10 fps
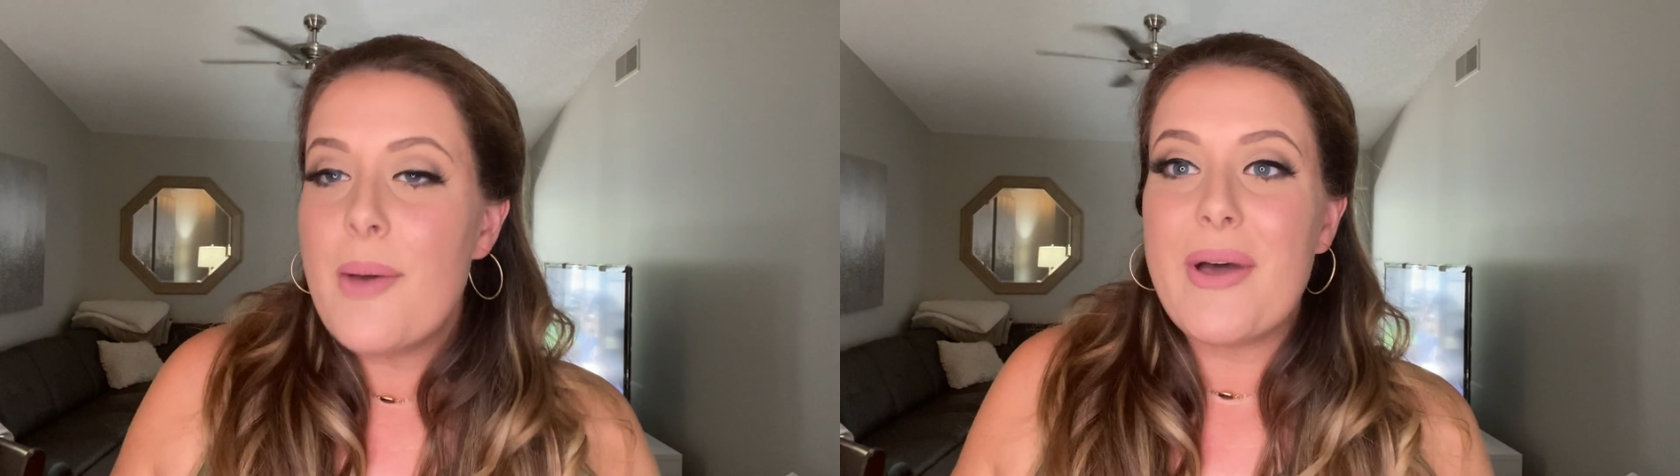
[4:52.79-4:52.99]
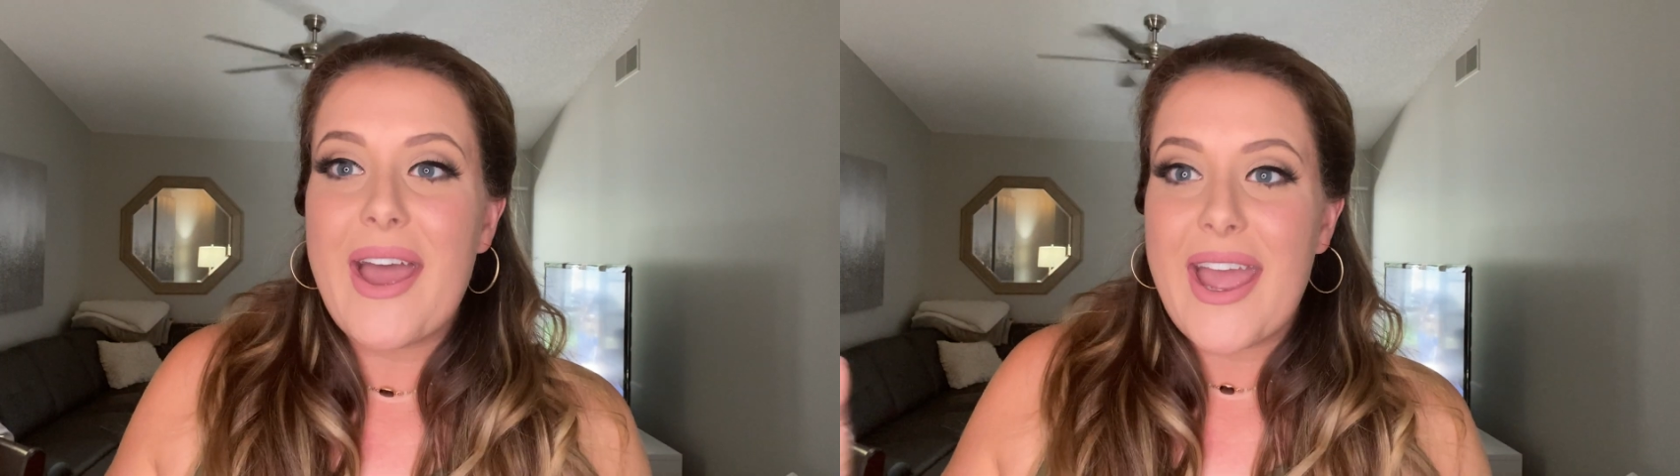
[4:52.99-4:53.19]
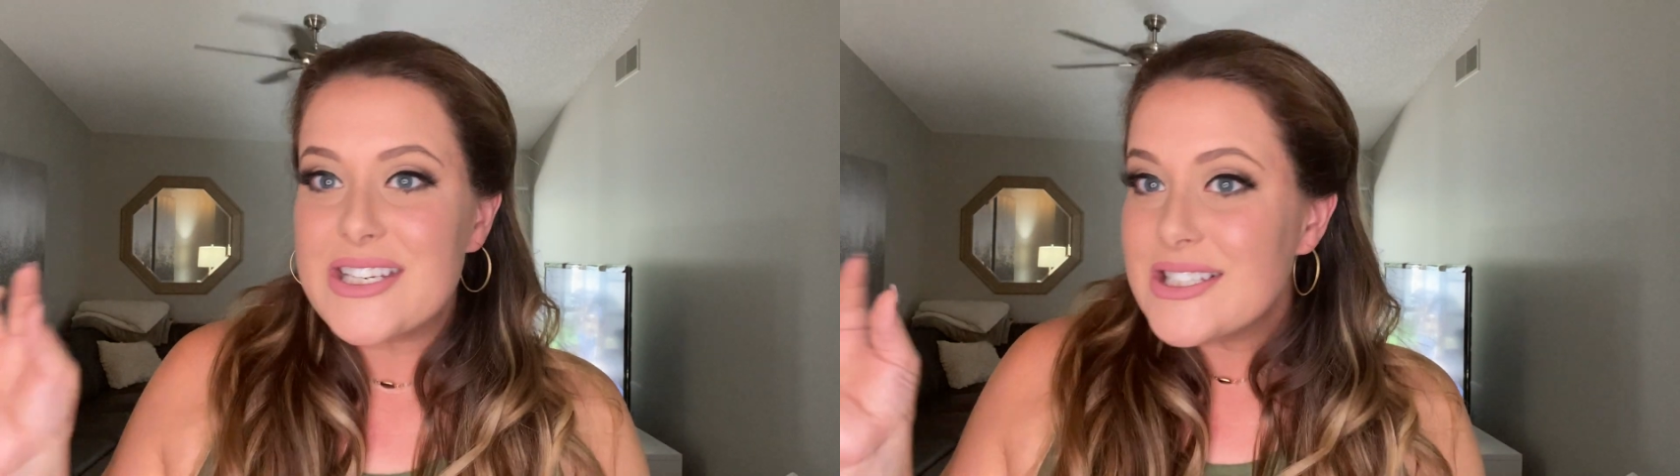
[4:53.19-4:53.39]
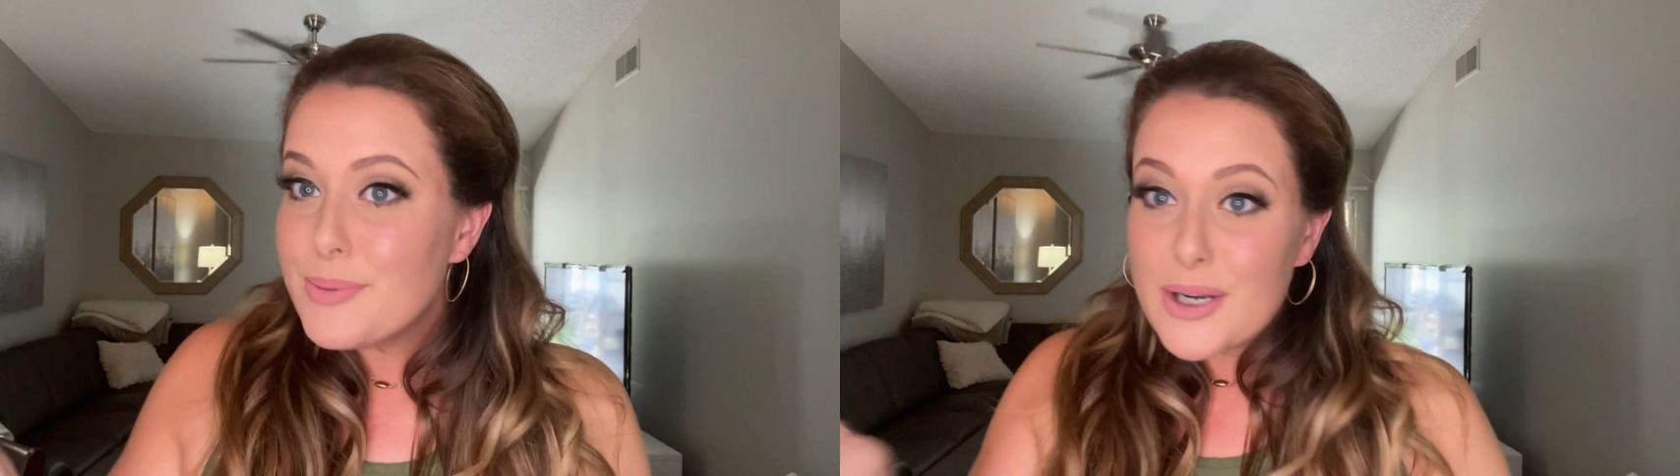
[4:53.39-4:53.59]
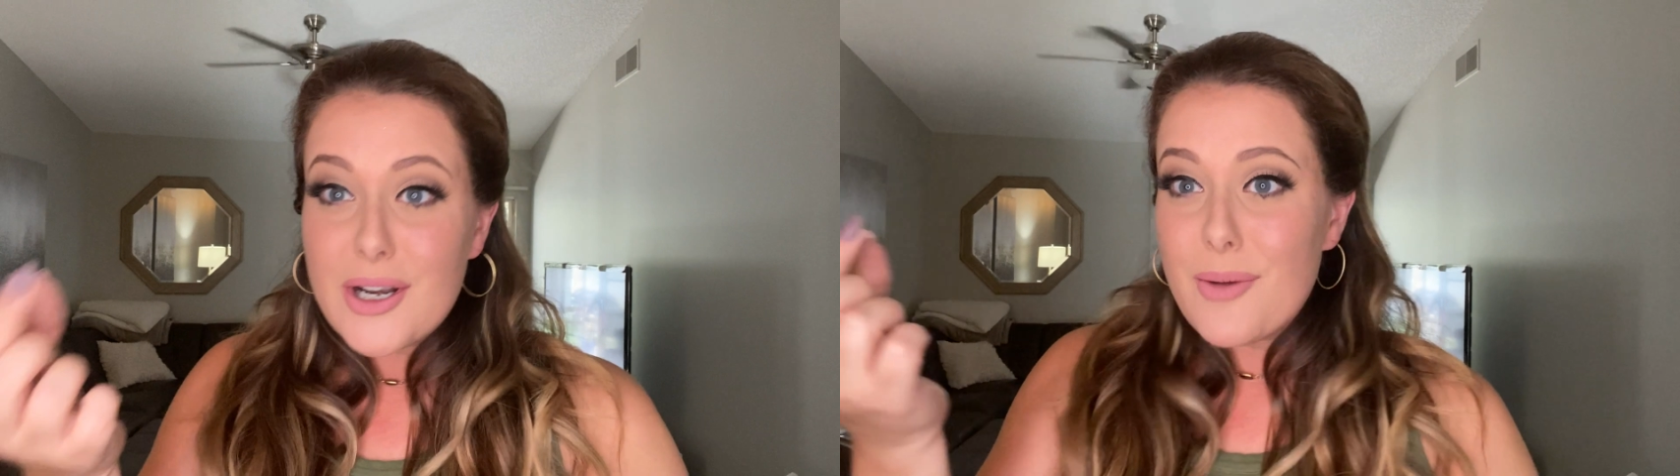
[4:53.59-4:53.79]
But I just
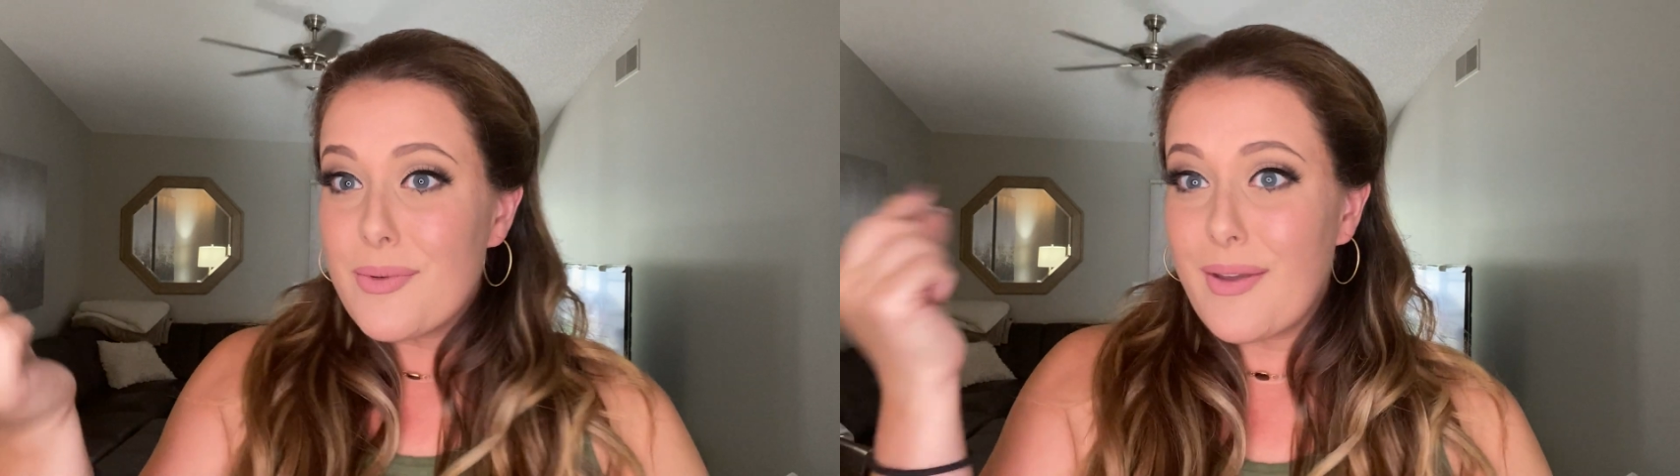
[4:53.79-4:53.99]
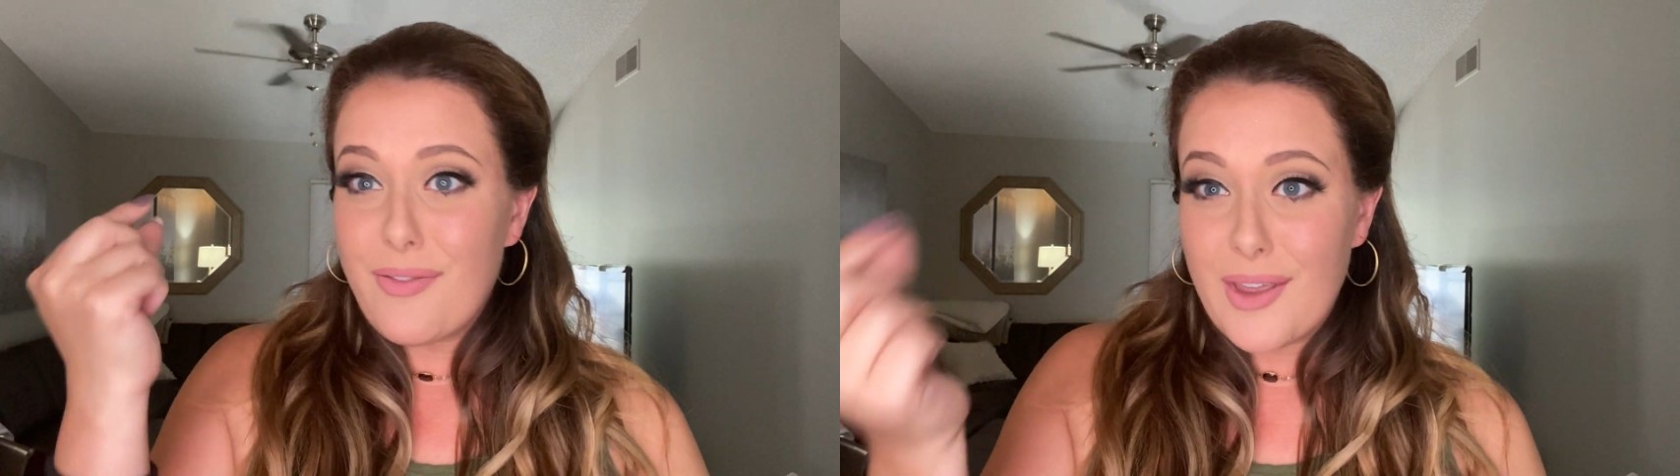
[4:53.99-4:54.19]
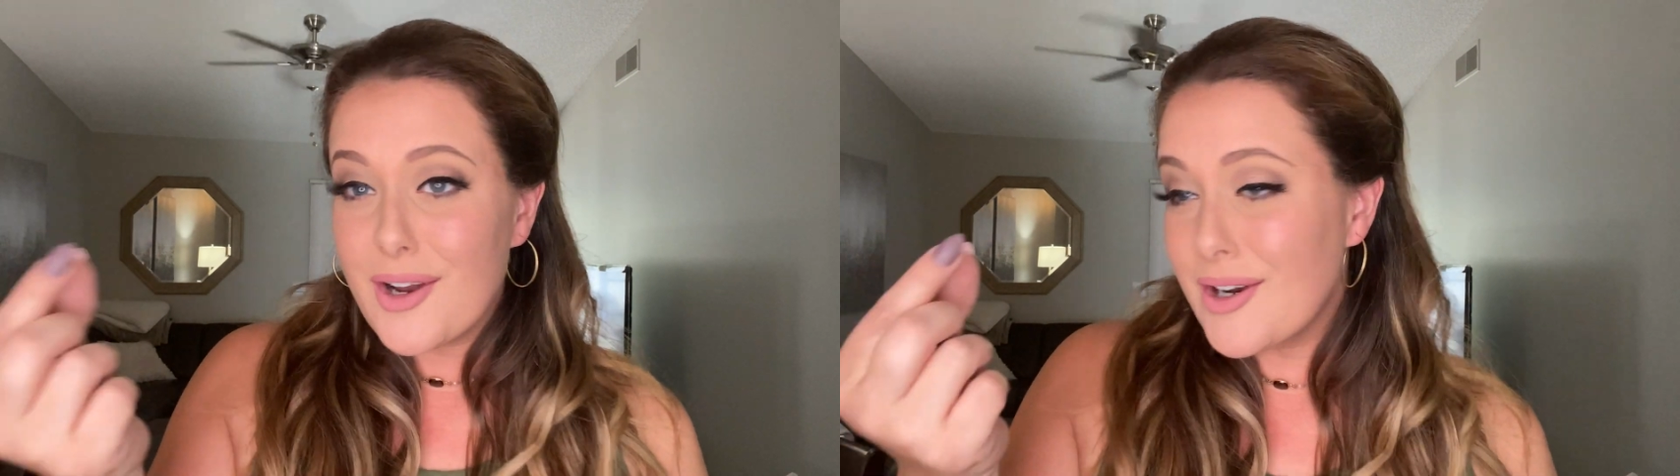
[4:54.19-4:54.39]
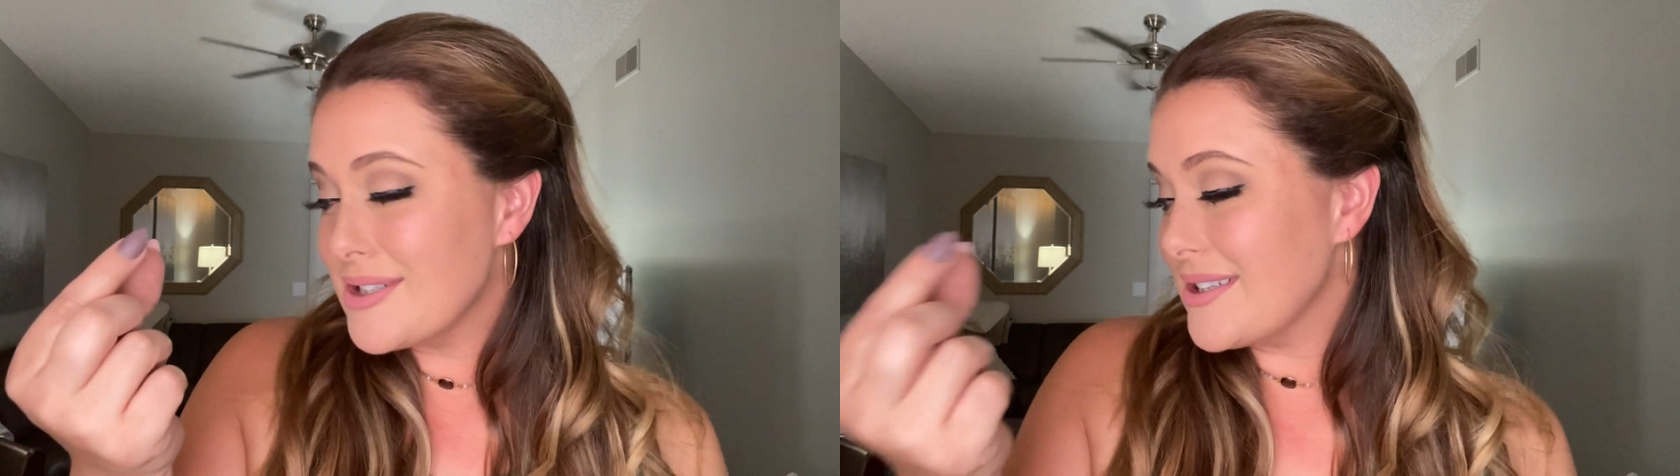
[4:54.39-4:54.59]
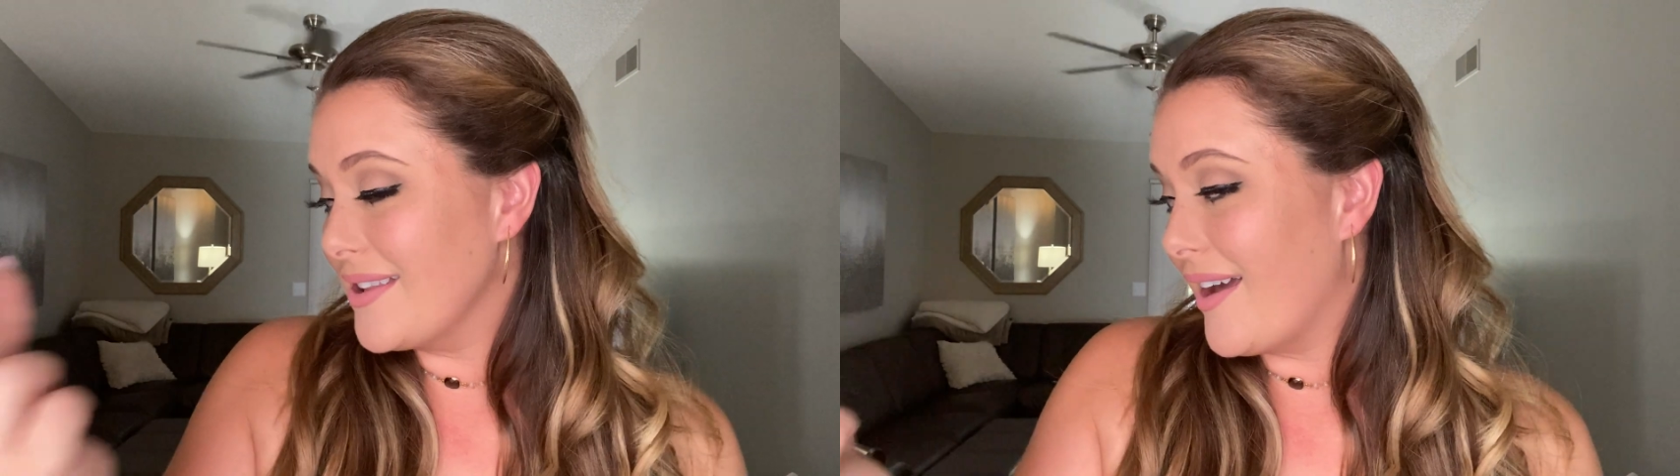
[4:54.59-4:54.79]
put it on with my
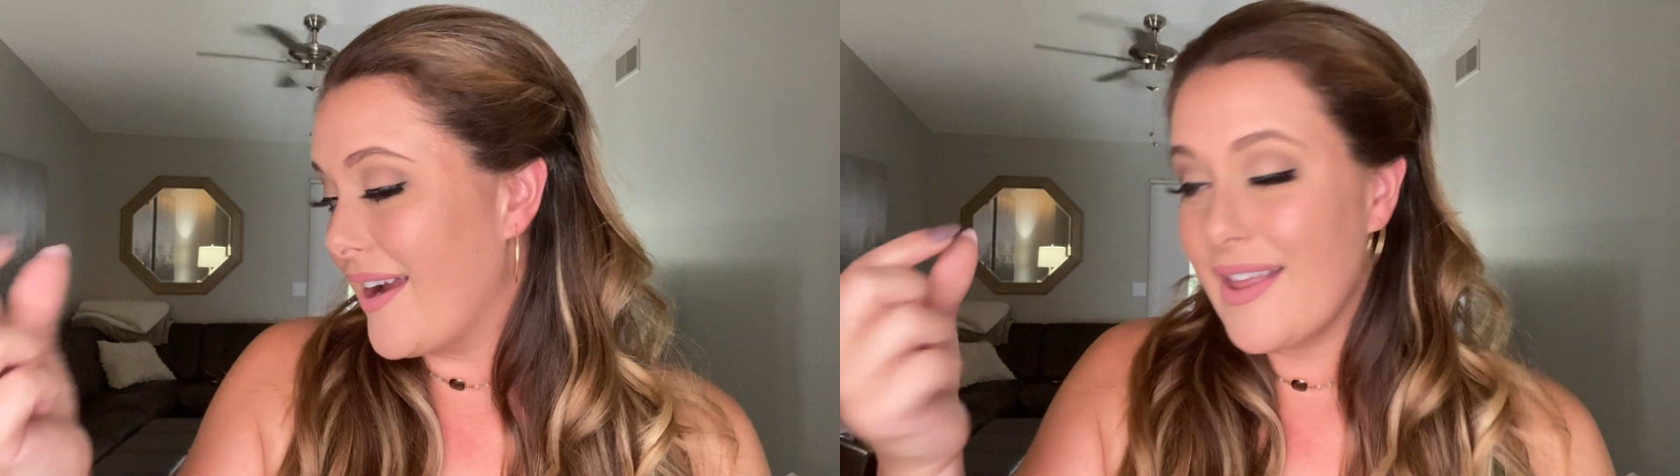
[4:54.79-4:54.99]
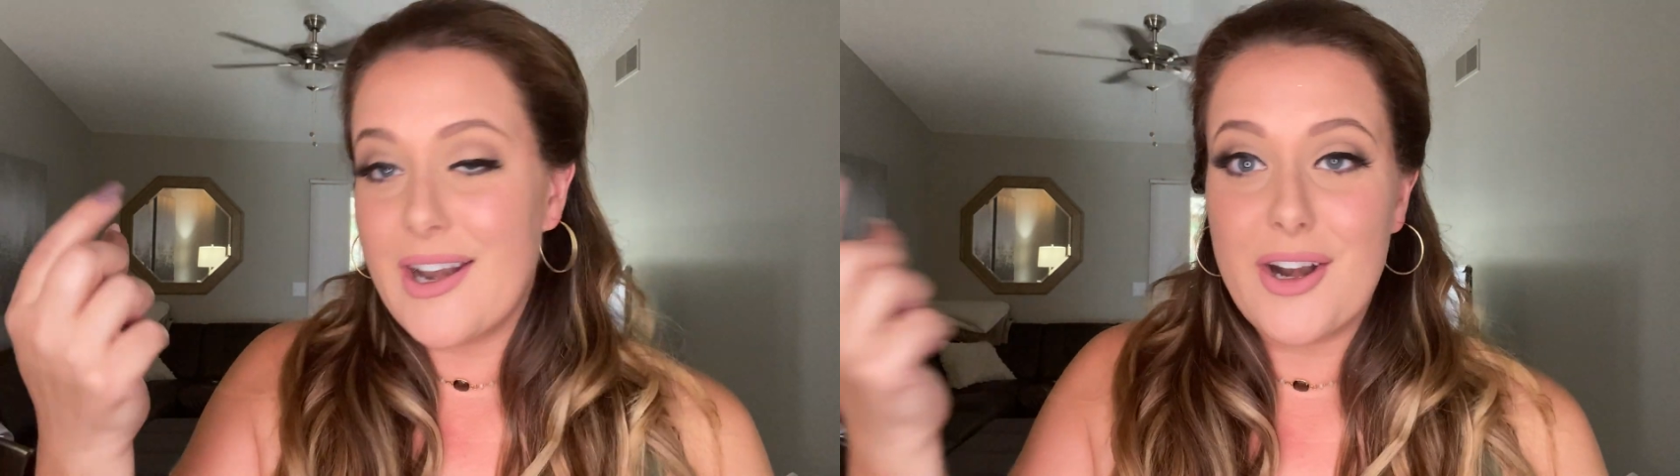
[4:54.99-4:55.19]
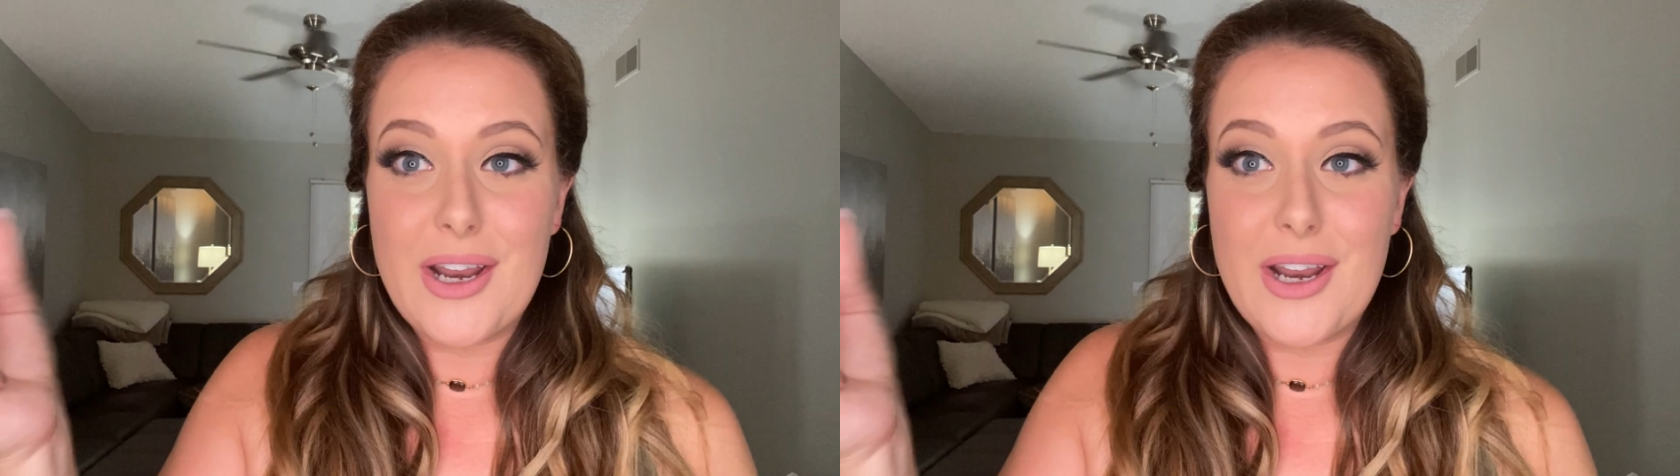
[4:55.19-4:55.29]
fingers and the eyeliner,